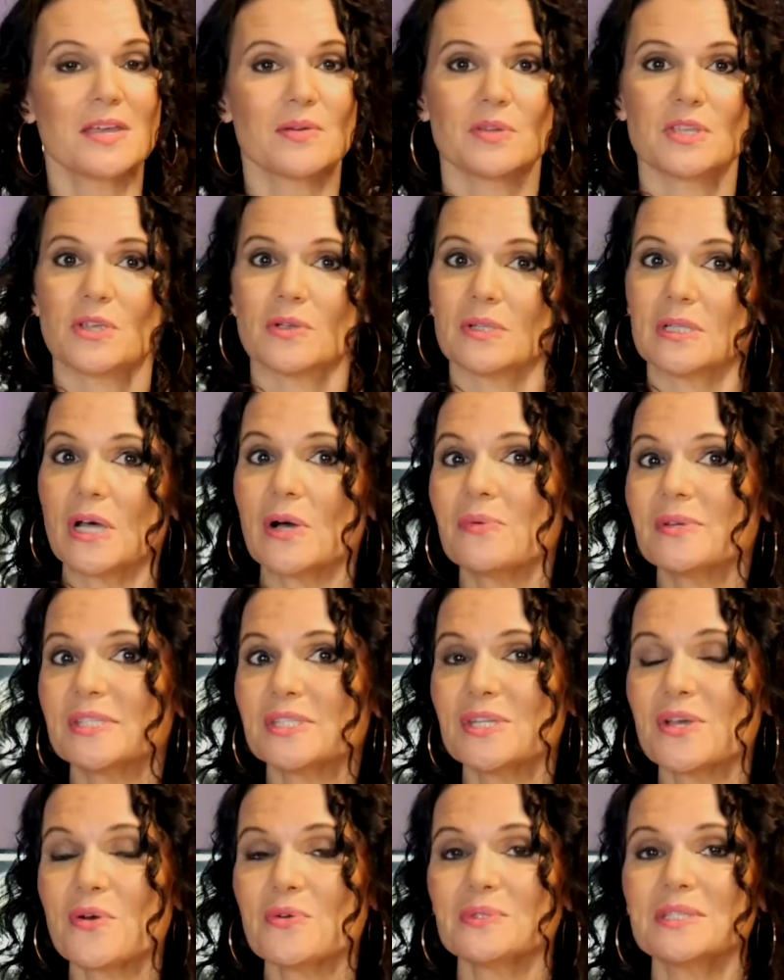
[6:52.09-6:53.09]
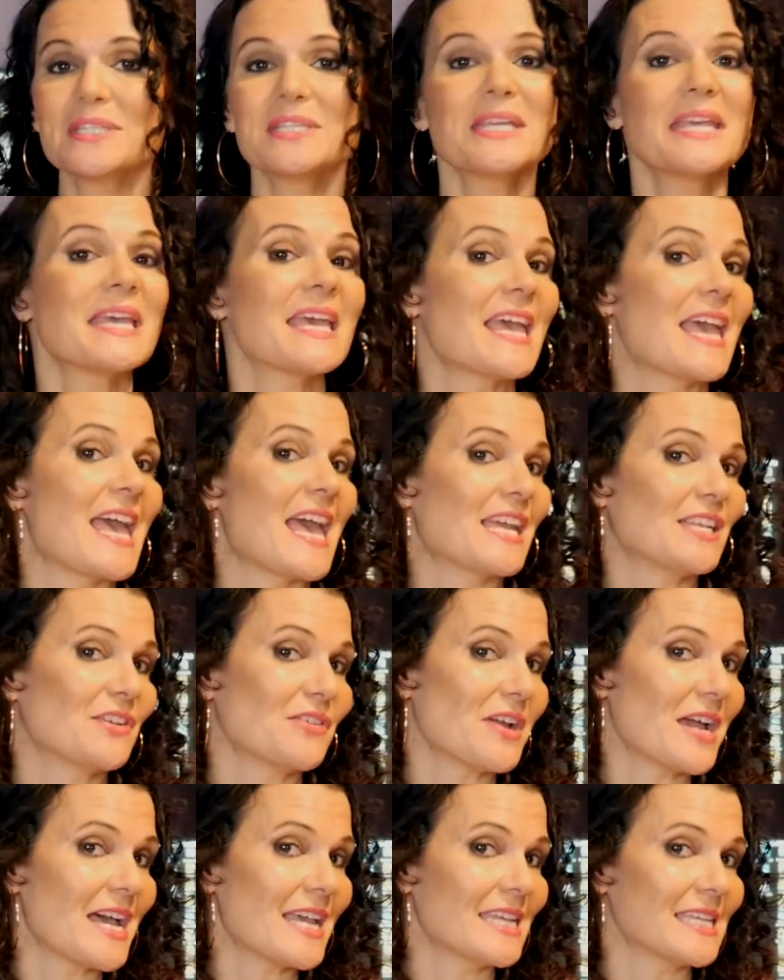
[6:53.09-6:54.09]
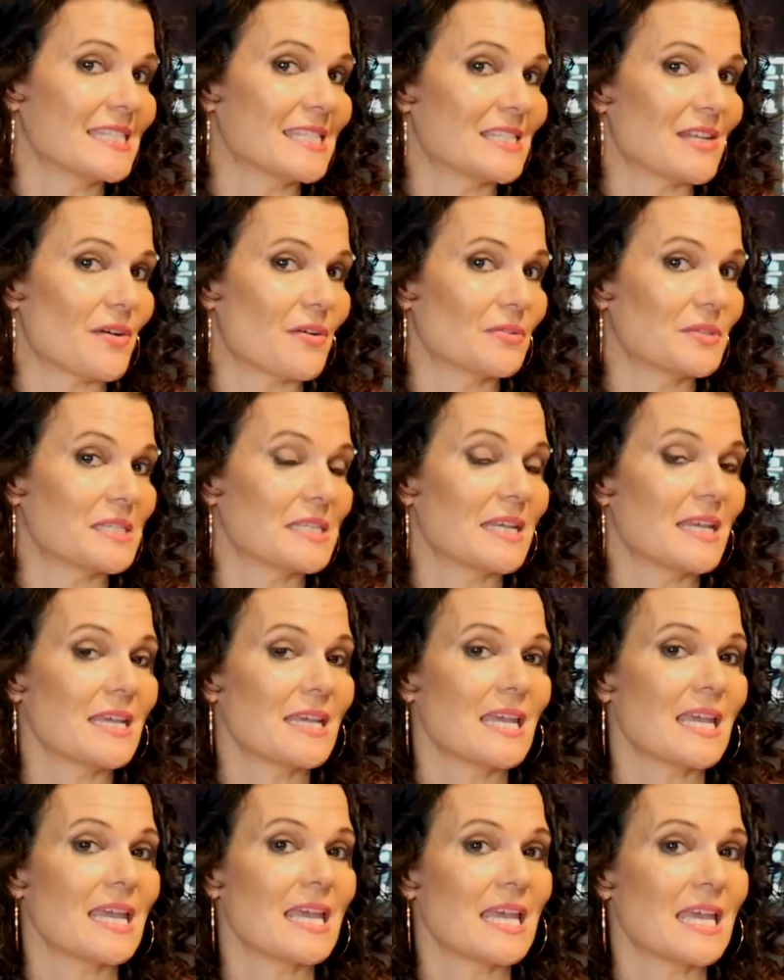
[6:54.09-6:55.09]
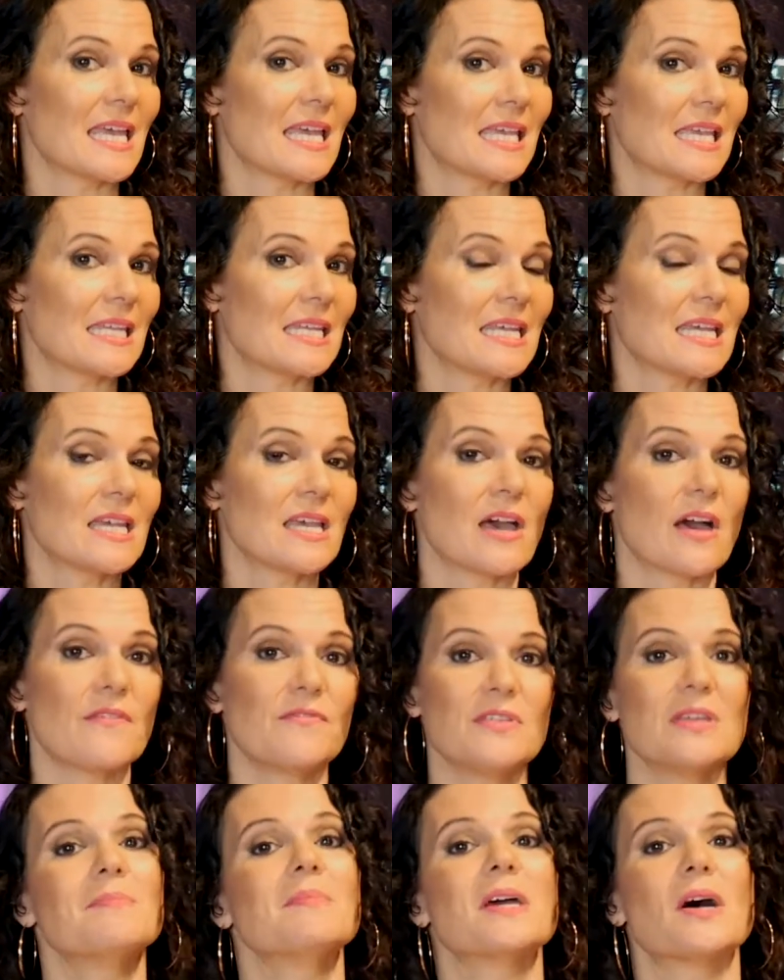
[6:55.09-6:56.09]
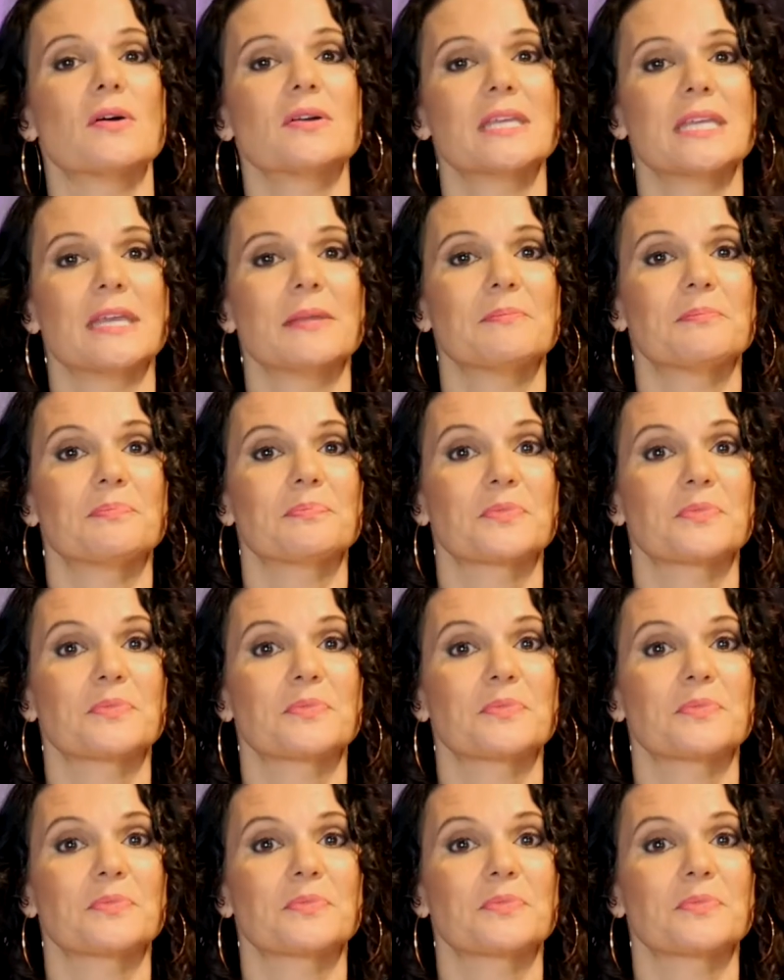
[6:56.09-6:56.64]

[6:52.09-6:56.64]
your lowest note and your highest note in a female key.